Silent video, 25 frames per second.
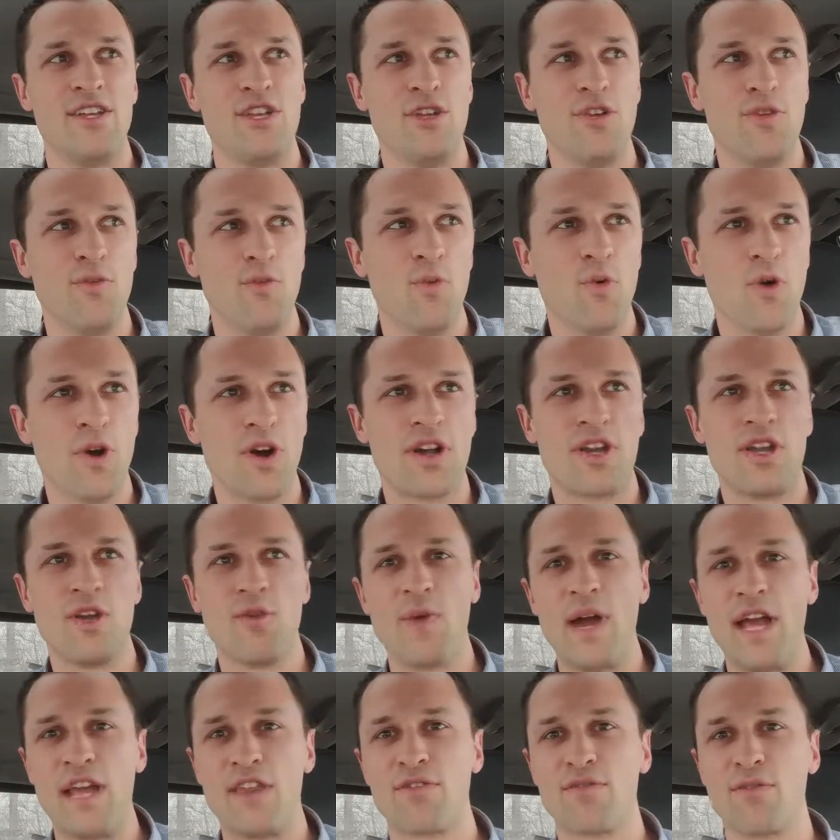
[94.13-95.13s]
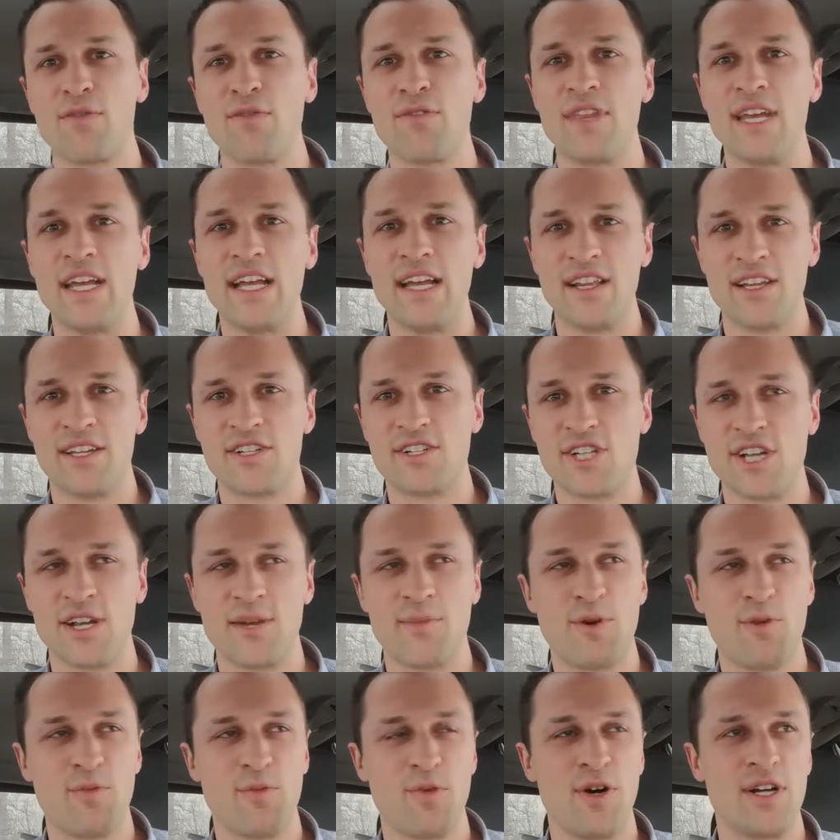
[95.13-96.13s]
work your way through the
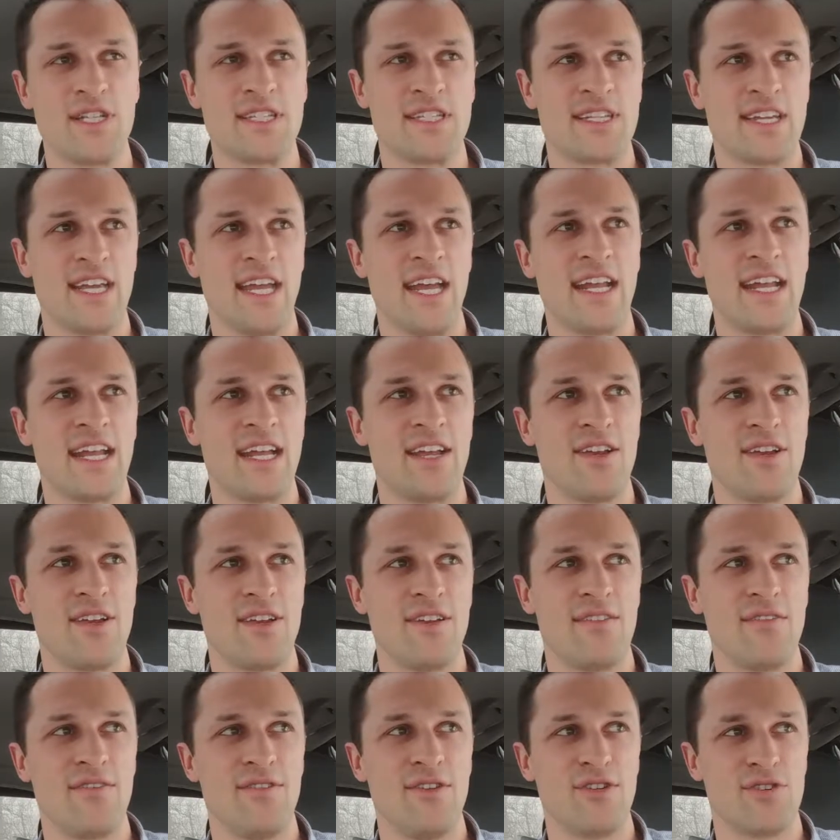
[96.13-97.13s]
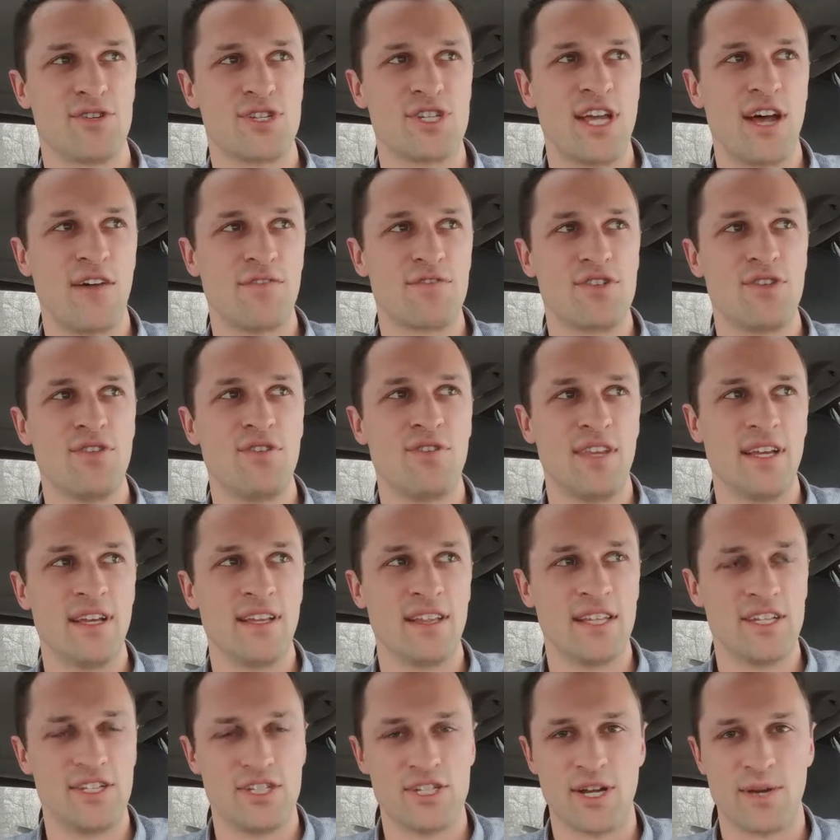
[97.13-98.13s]
illegitimate ones, getting yourself to the
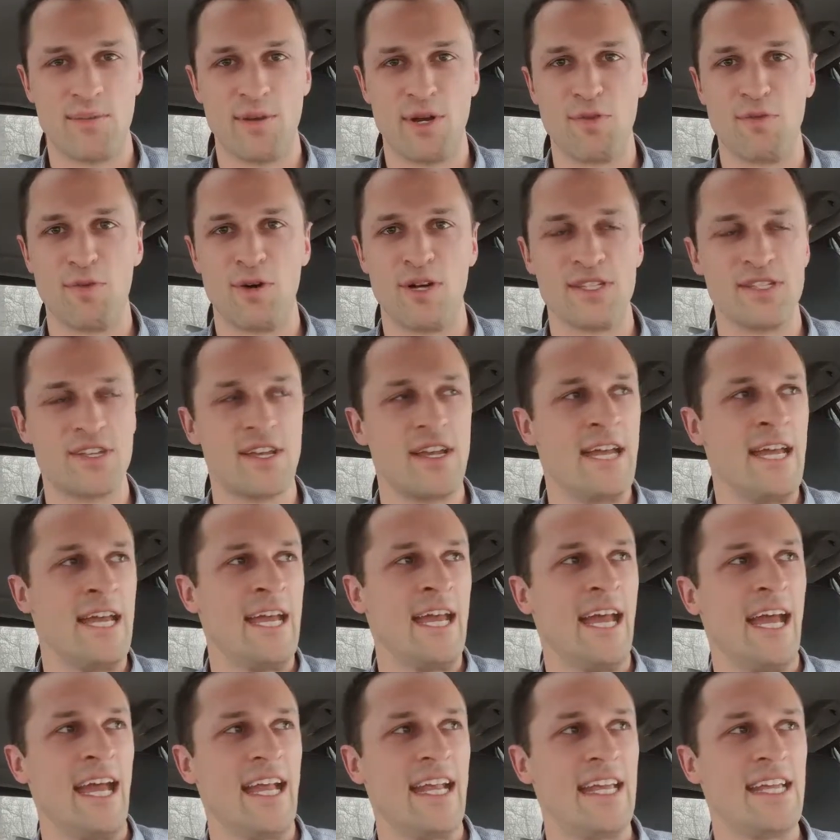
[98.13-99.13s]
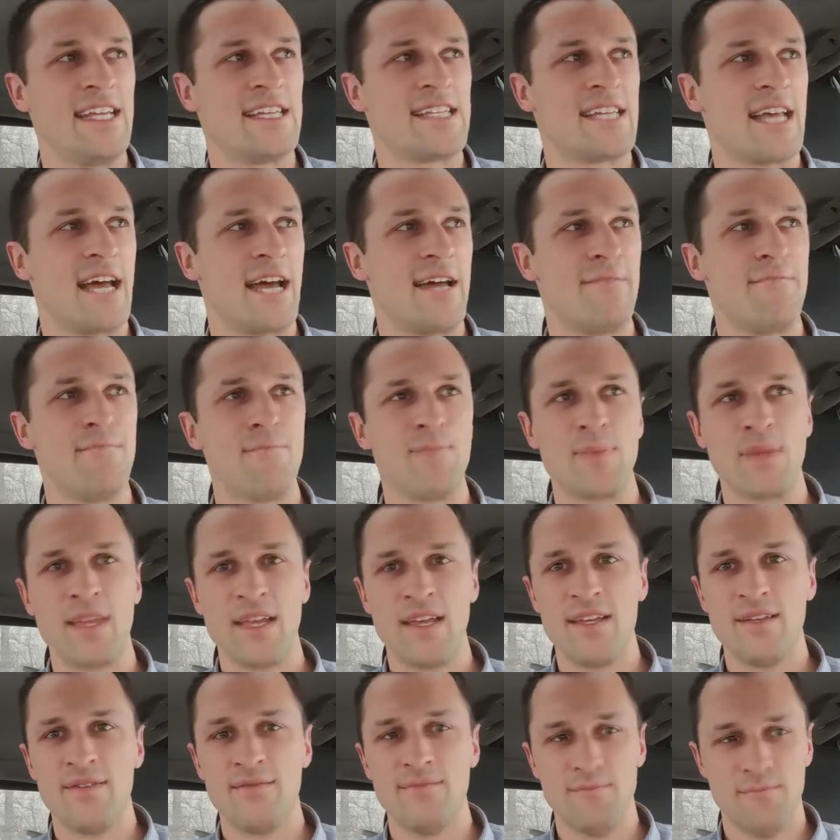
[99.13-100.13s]
legitimate ones. And he said,
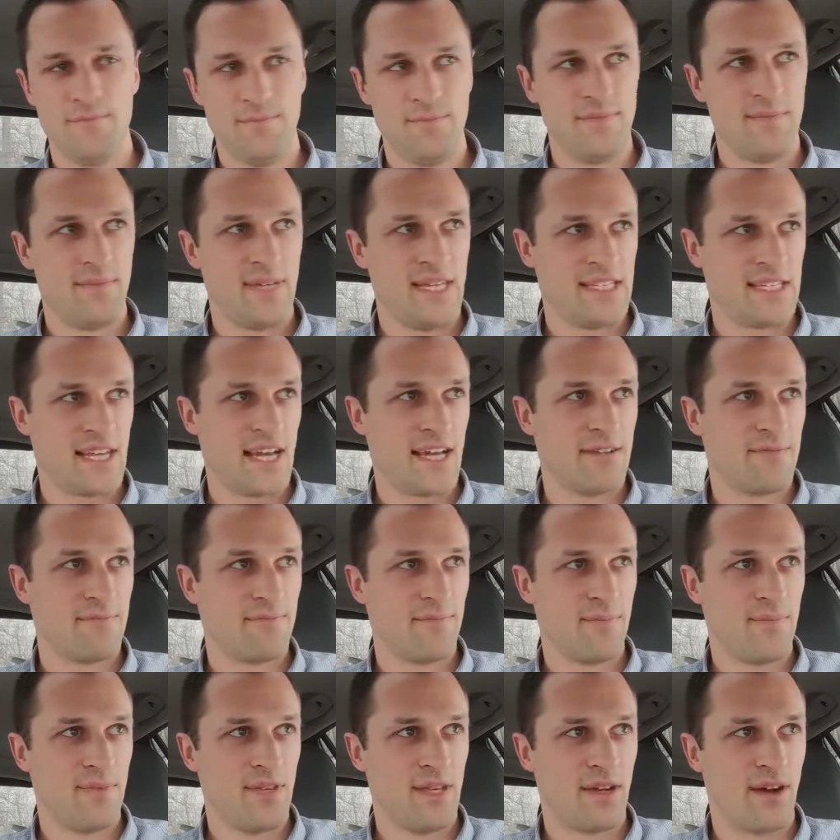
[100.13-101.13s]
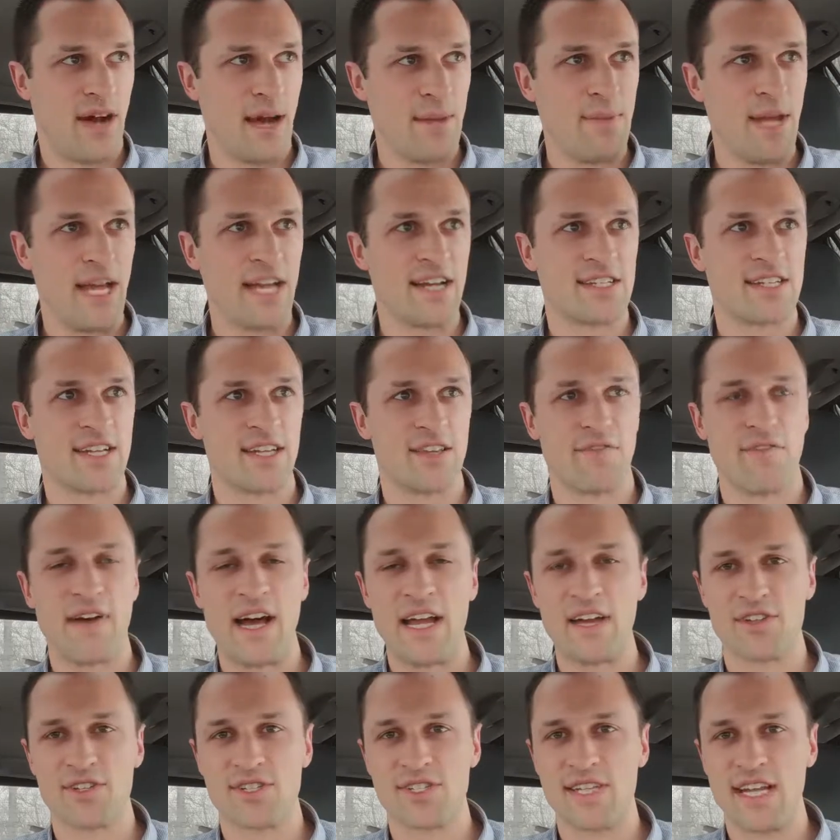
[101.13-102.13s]
I made it to the
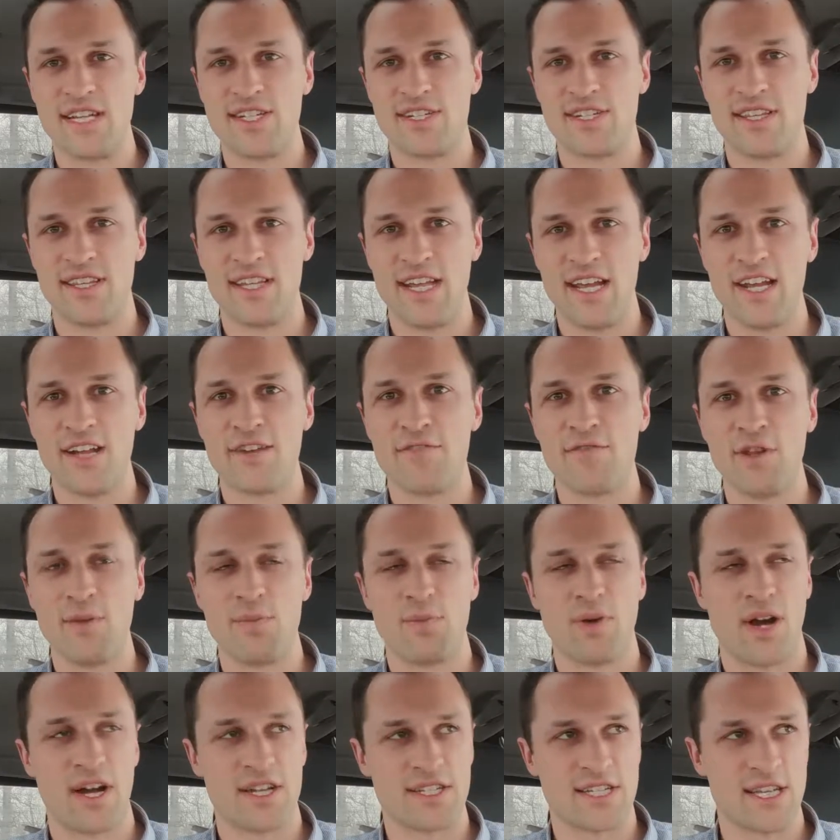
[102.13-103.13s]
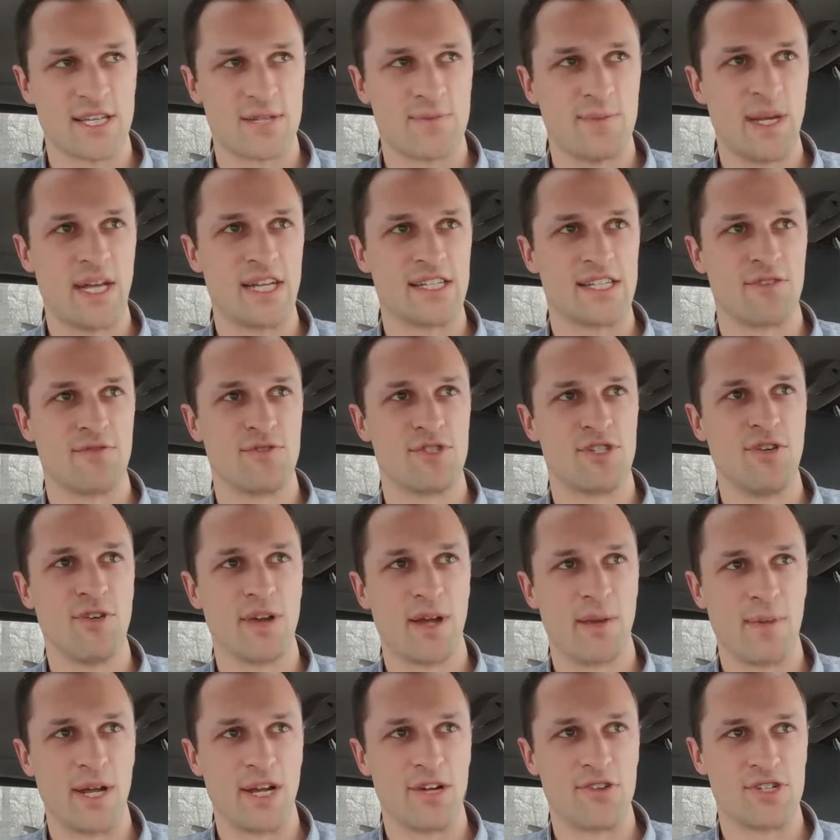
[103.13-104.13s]
final stages of the interview process because I was
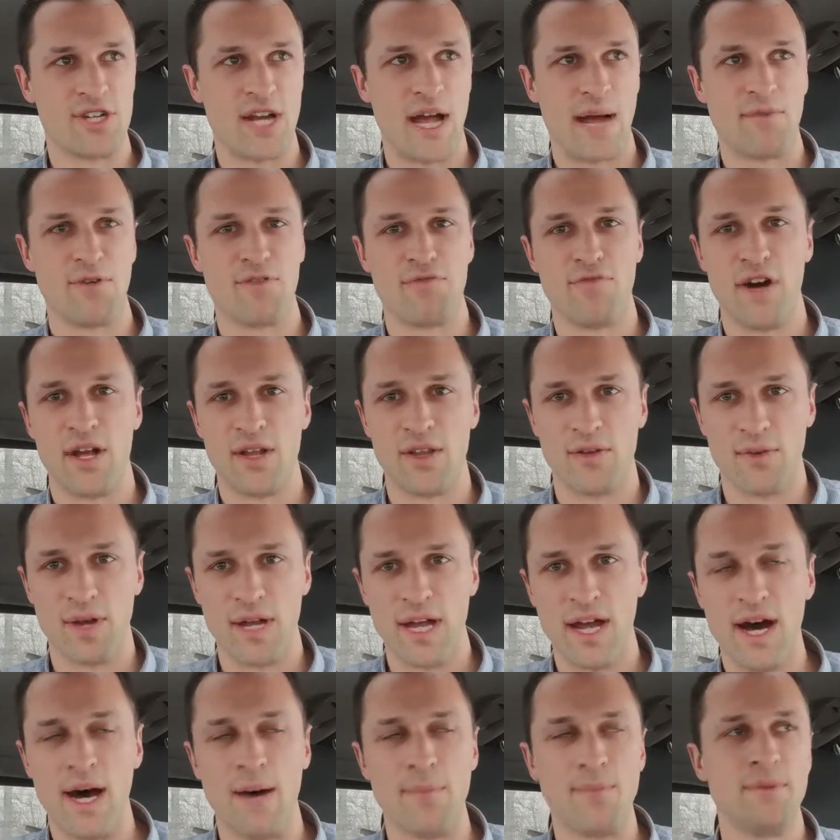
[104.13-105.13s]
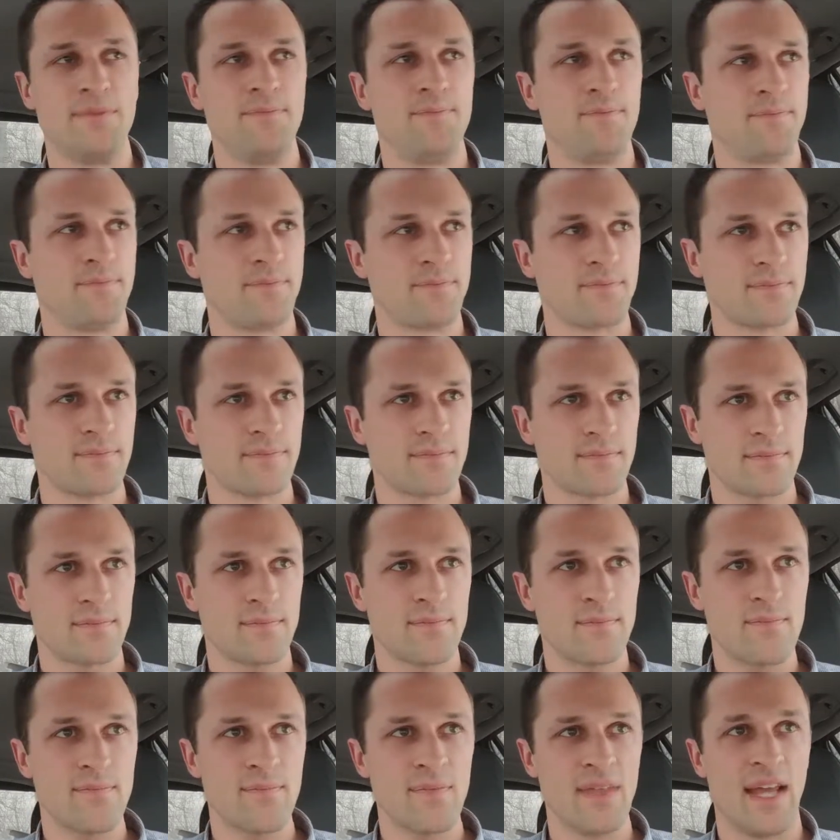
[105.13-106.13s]
doing a better job of following up.
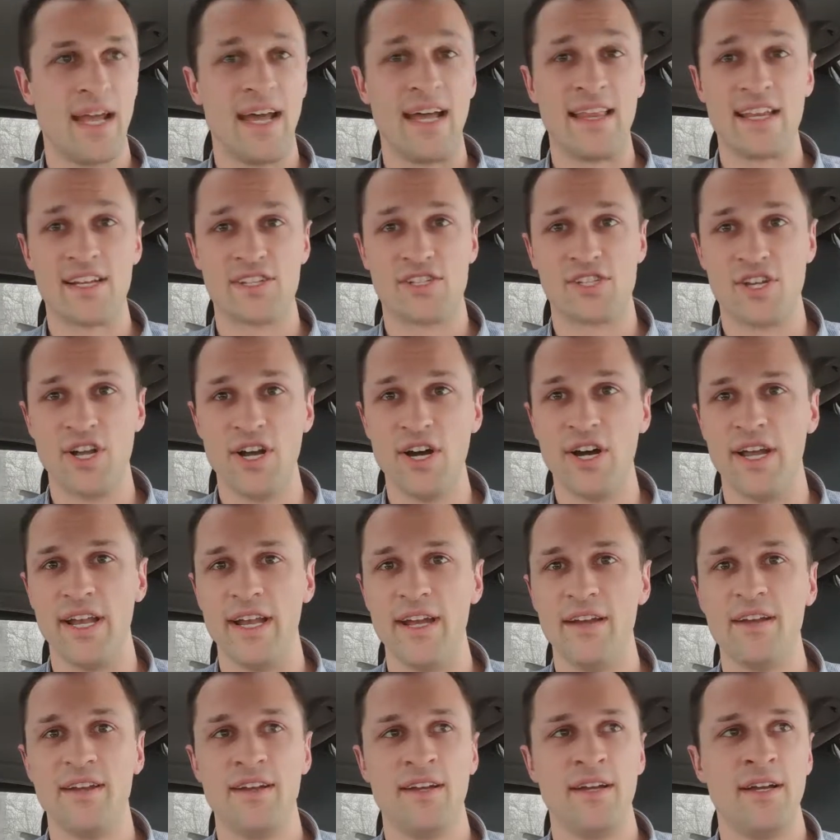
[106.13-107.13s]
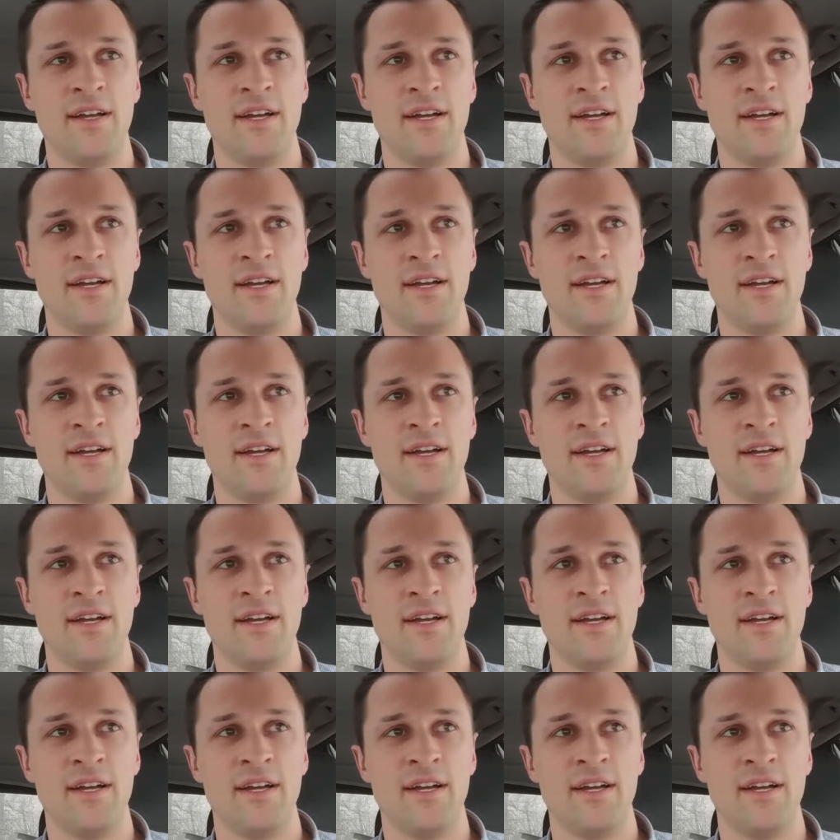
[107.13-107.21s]
And that's good.